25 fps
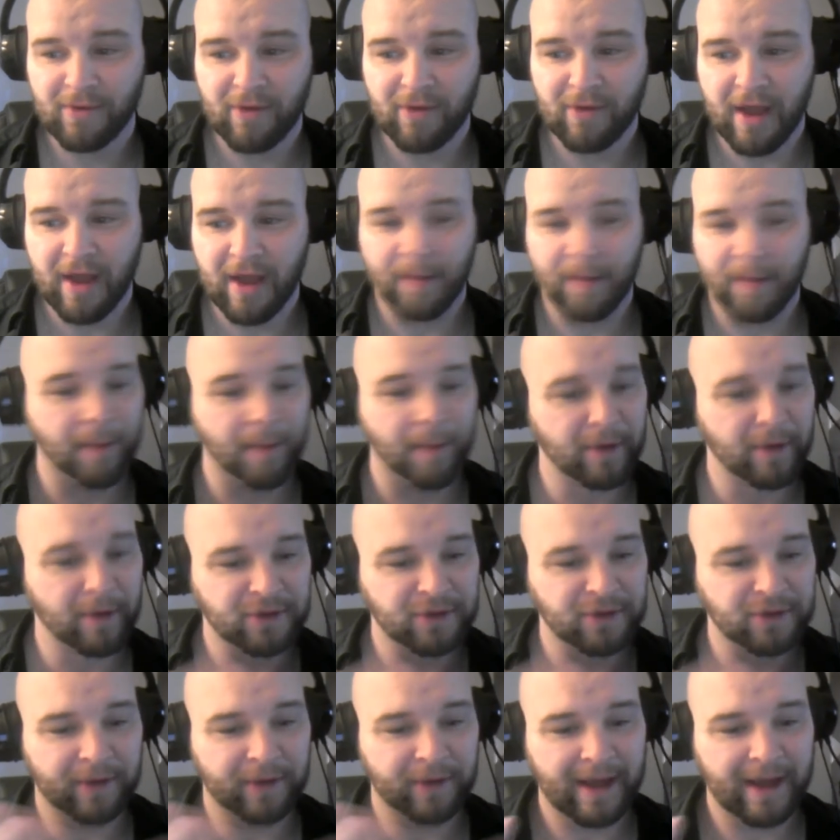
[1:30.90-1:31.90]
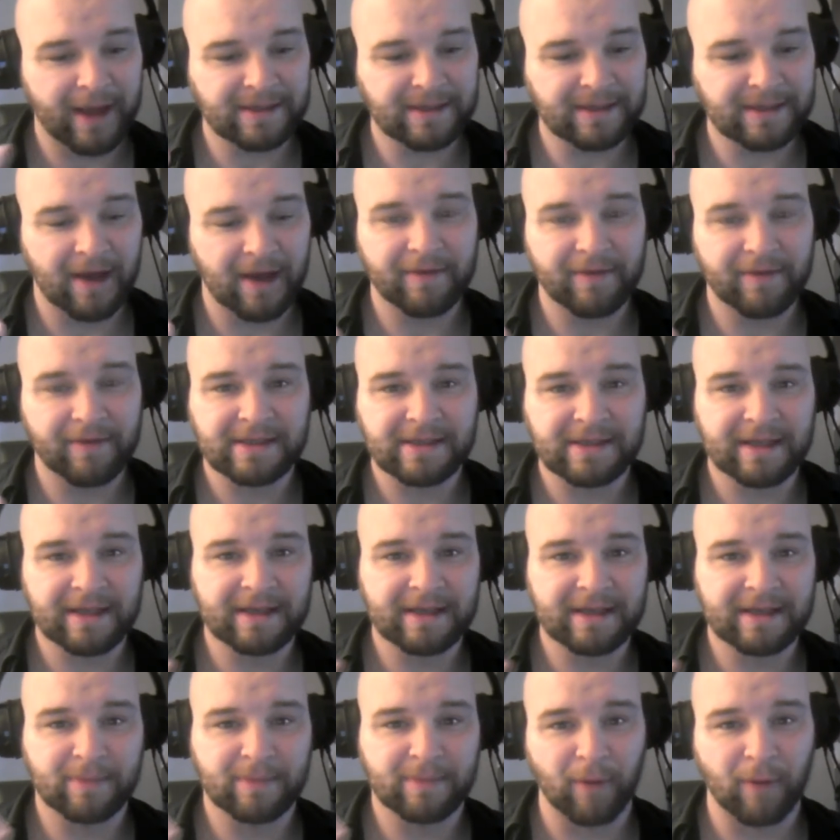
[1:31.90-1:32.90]
In my personal case, obviously,
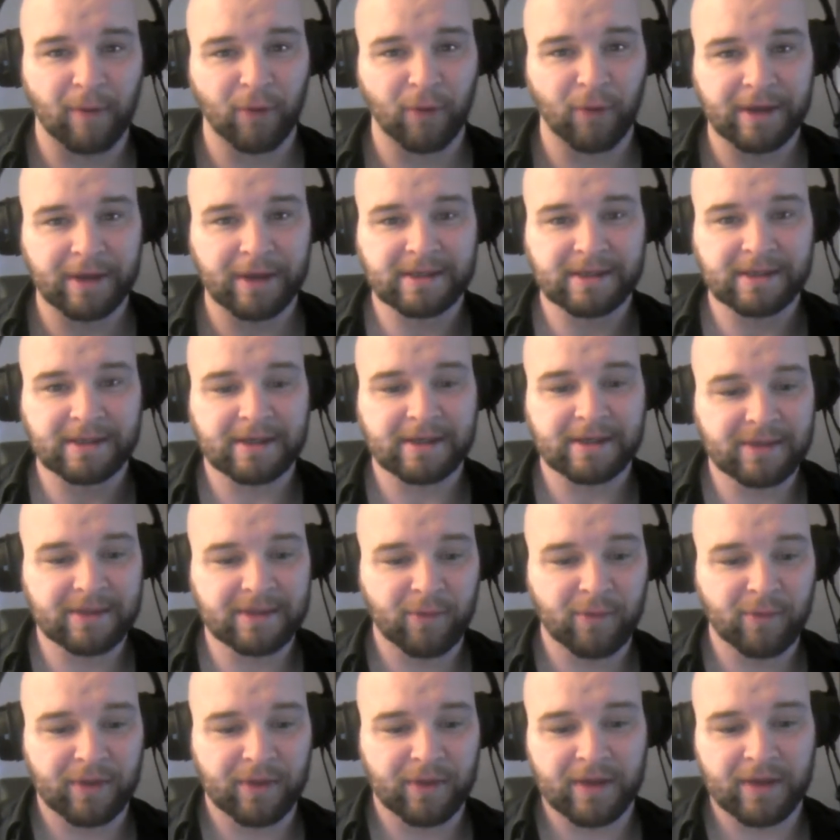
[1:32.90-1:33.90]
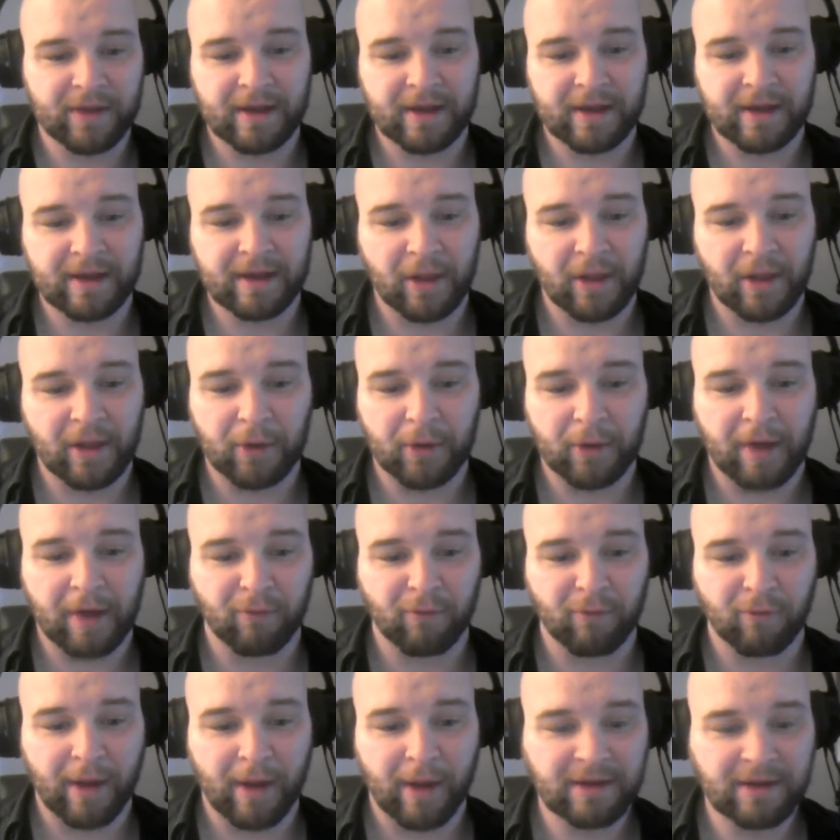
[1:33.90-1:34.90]
is my rookie season with the Yellowknife
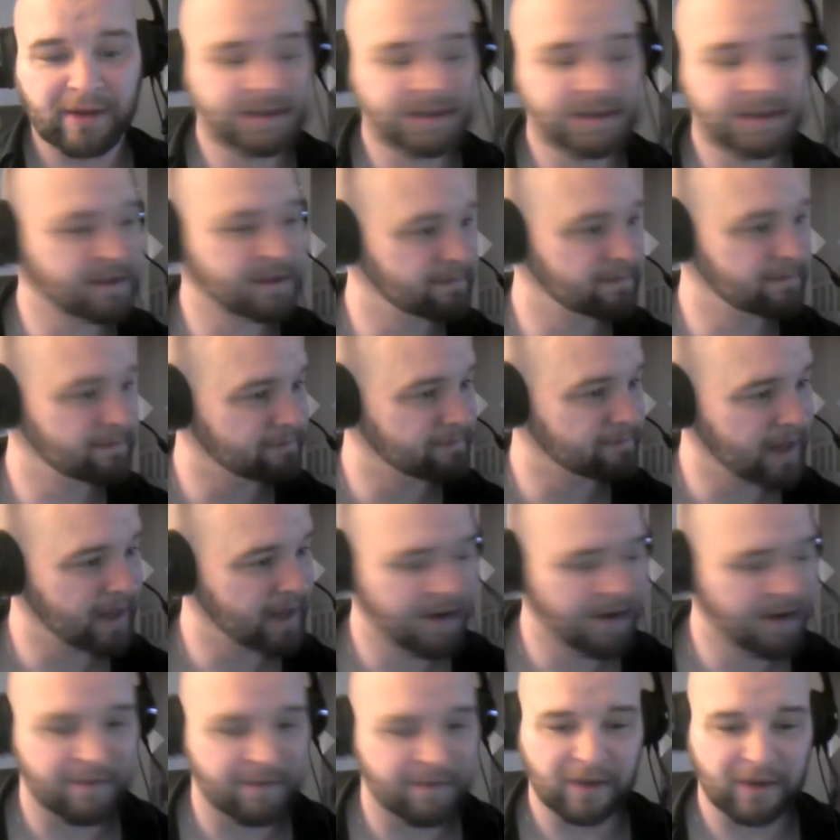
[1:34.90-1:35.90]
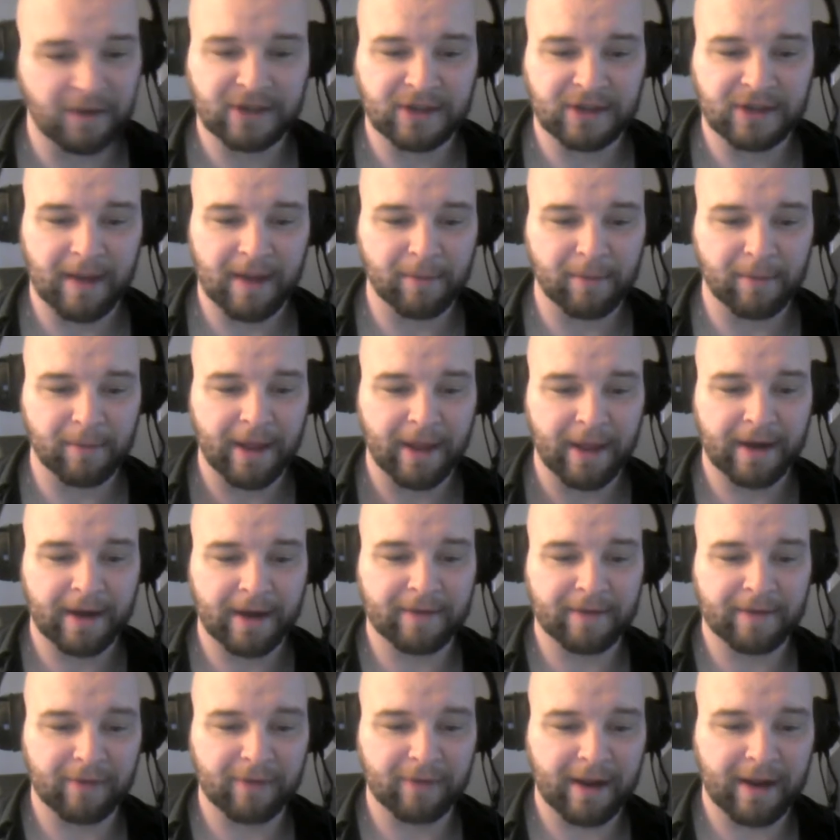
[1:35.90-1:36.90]
Wraiths. First time playing a
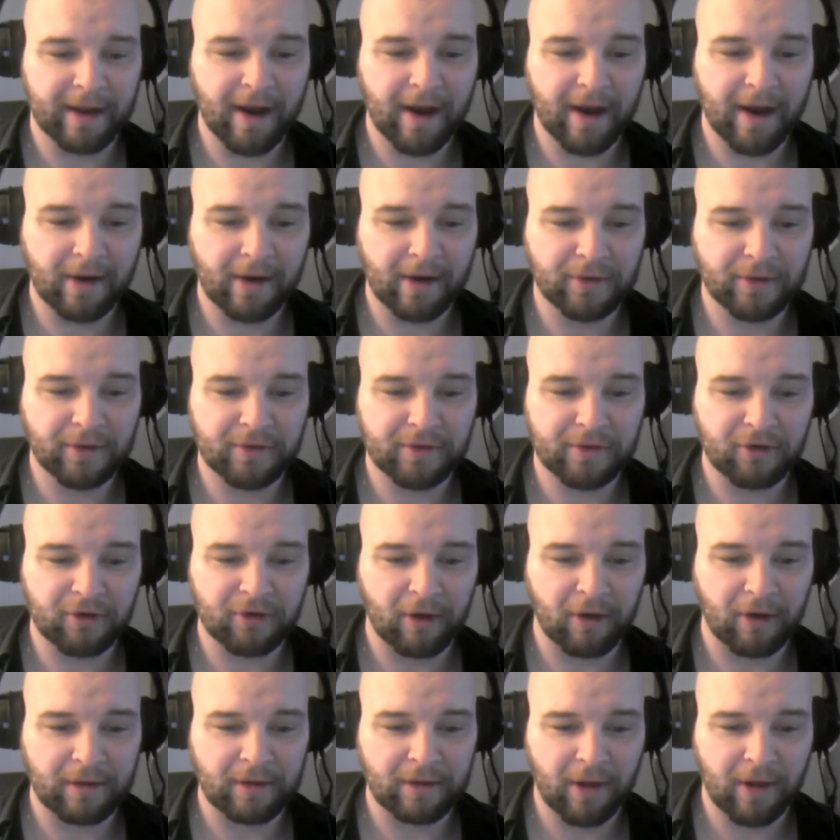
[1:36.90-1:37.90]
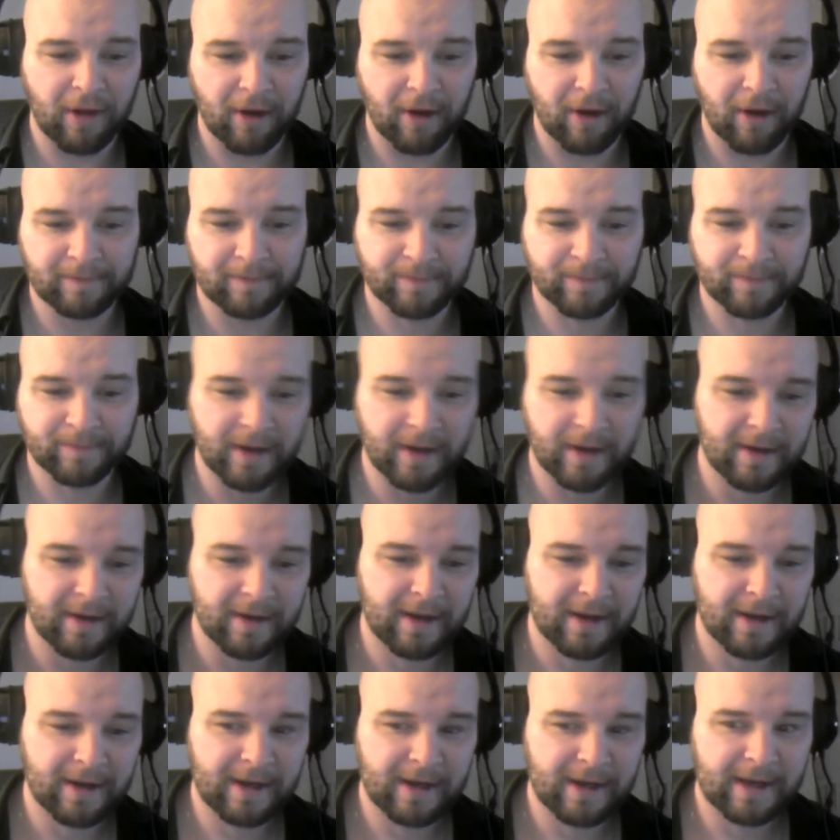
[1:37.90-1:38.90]
different character than Charlie Law.
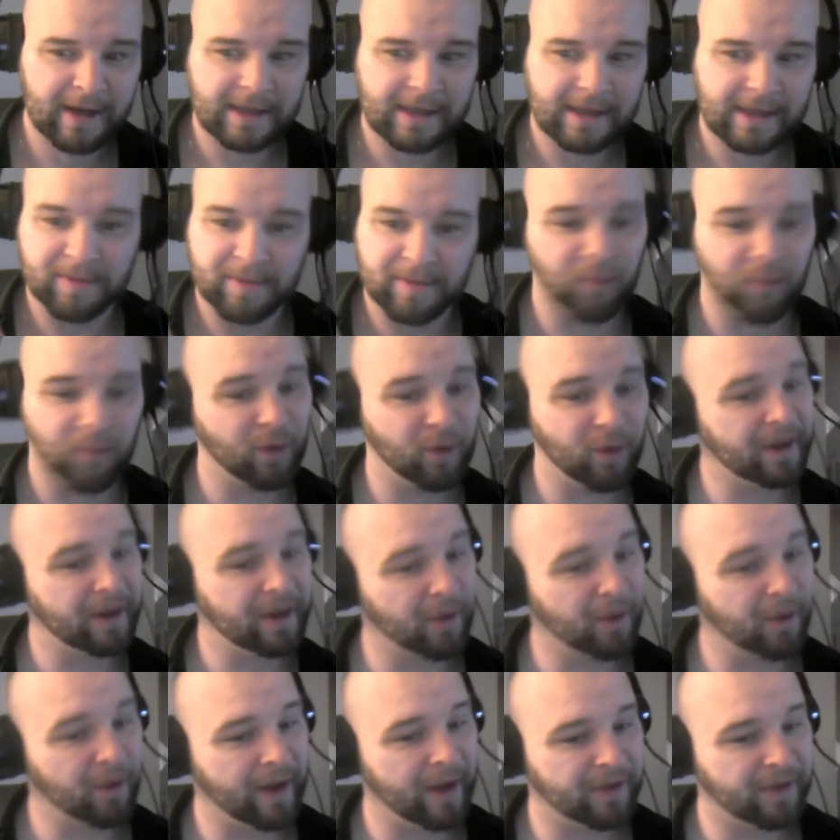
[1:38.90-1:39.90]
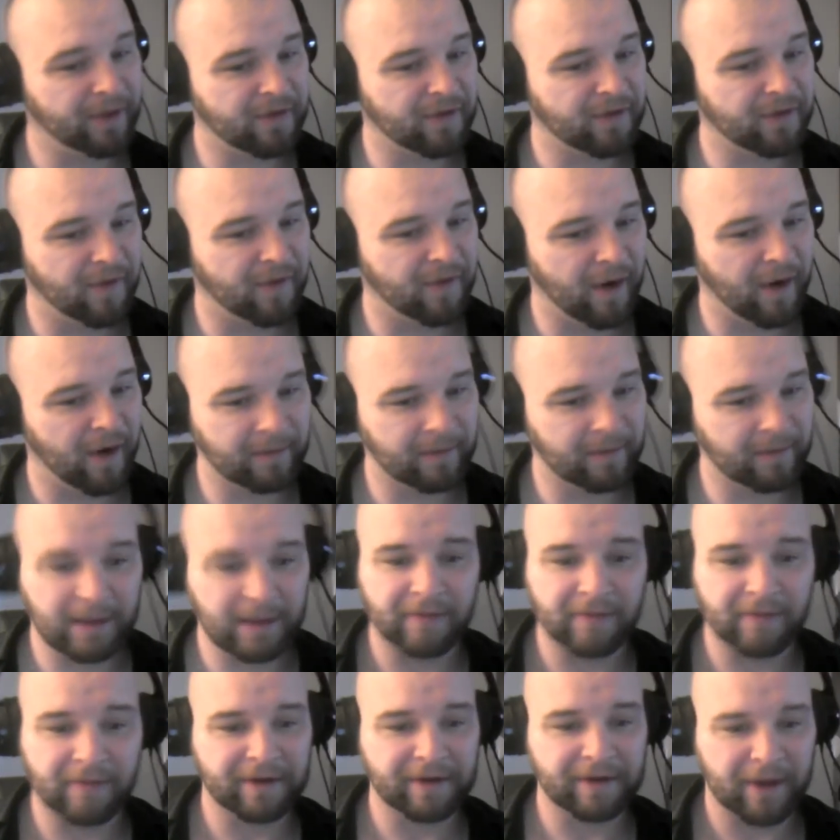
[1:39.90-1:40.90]
It's been really great thus far.
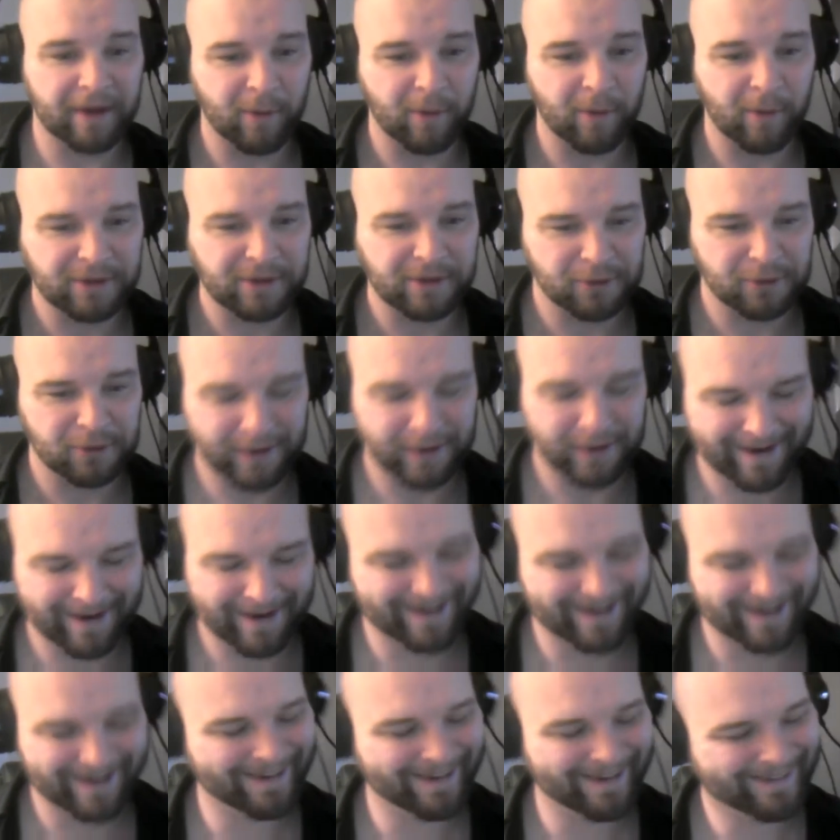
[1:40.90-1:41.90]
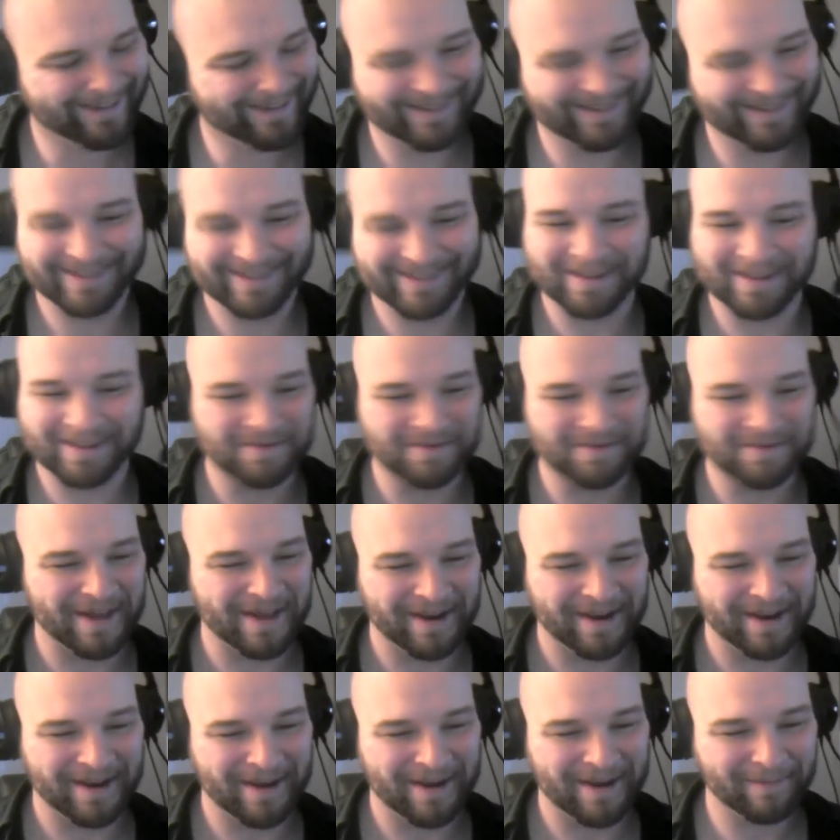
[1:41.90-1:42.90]
Loving Dick Wizardry. Love that
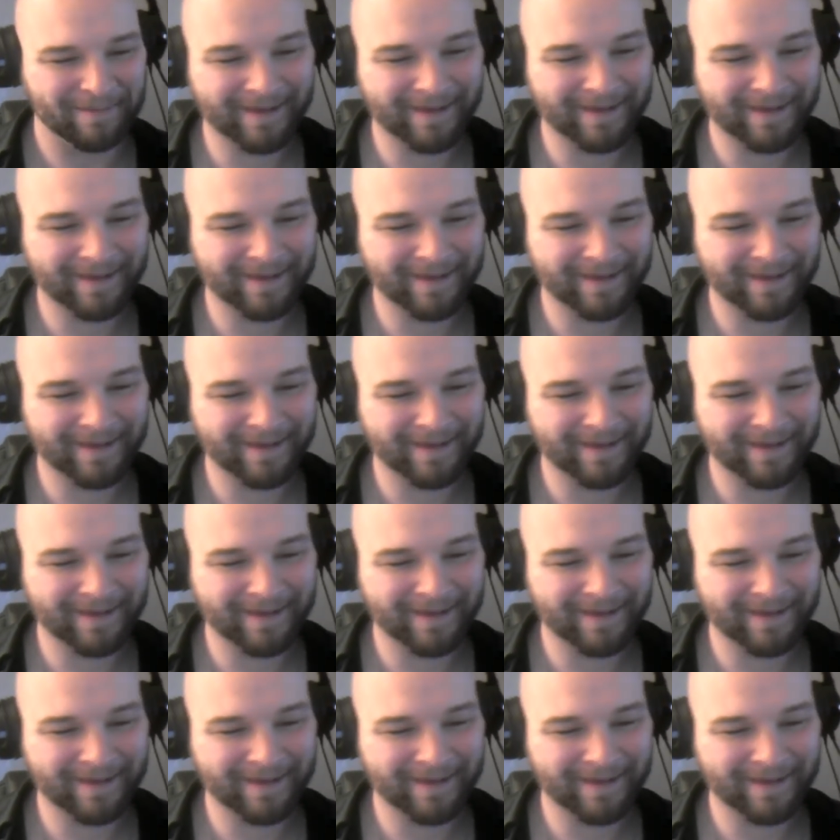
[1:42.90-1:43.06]
name.